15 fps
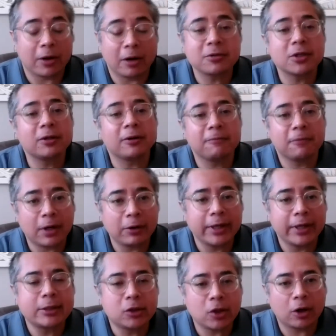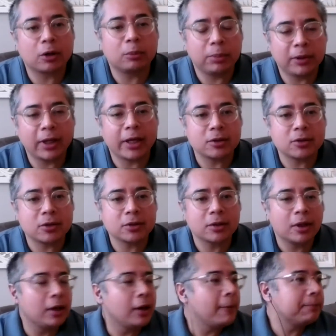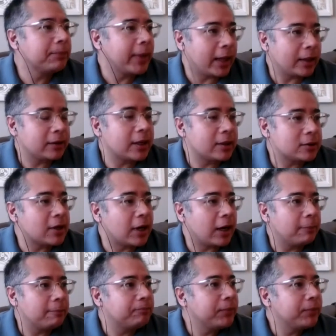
I was in a very dark place at that time.